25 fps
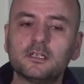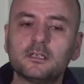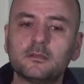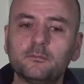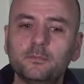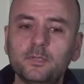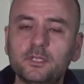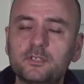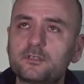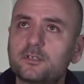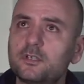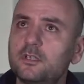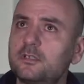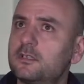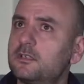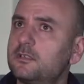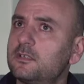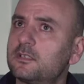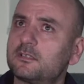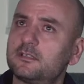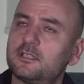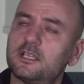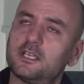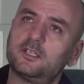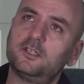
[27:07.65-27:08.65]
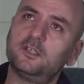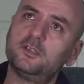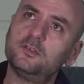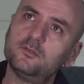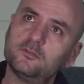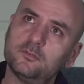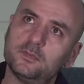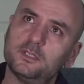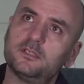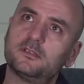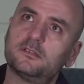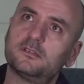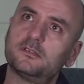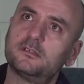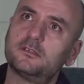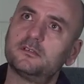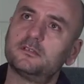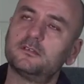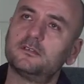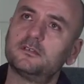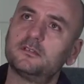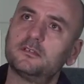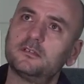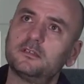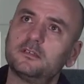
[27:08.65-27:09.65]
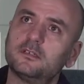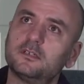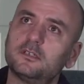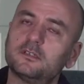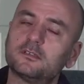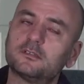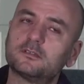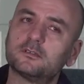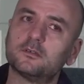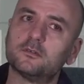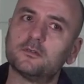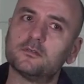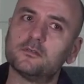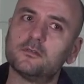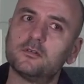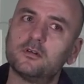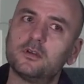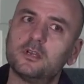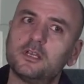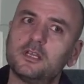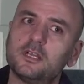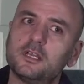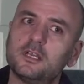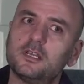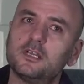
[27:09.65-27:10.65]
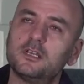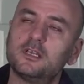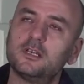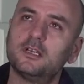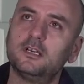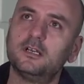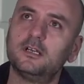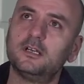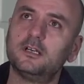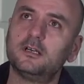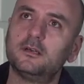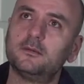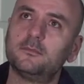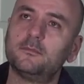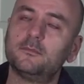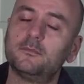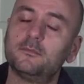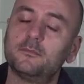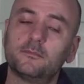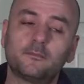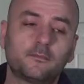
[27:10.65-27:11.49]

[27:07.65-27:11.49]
be treated just like humans. So um,